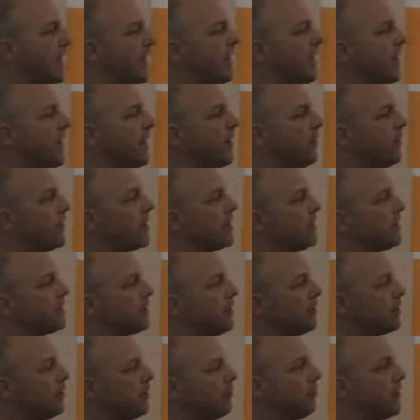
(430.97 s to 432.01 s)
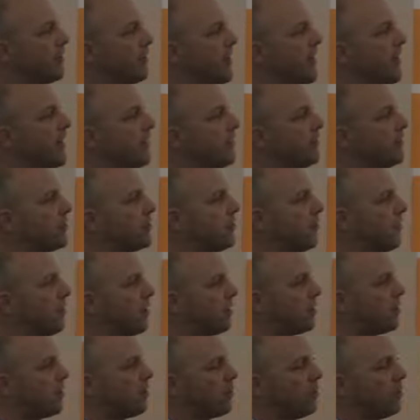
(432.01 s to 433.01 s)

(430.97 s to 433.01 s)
And now we can start to bring that into our